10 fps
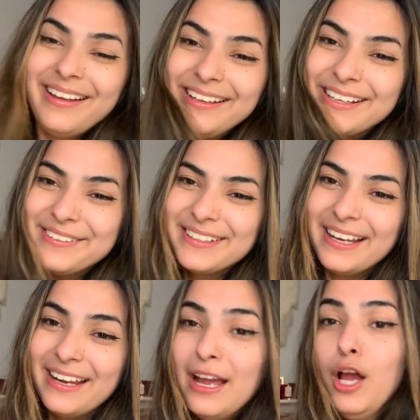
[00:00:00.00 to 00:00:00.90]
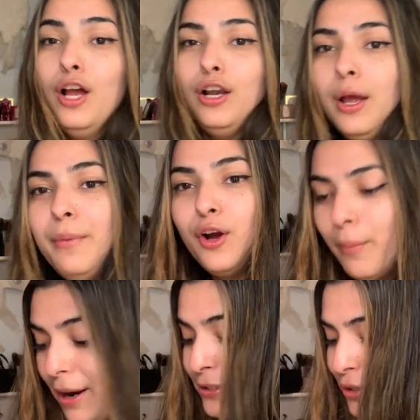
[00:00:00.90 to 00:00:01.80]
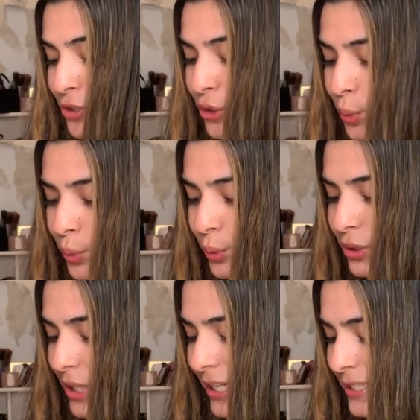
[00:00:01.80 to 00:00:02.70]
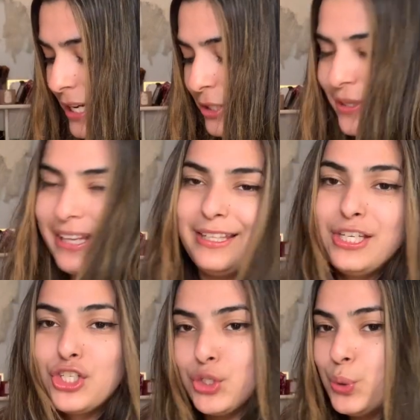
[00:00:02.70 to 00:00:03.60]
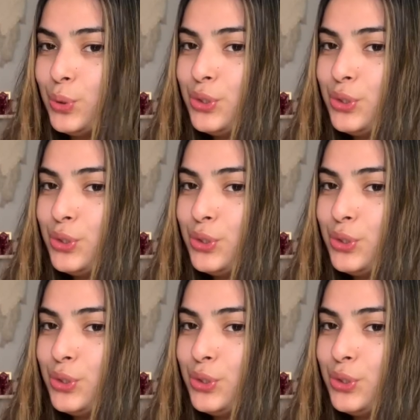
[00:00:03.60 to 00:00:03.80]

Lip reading: So I was like, let me go buy some shoes. So I decided to get these shoes.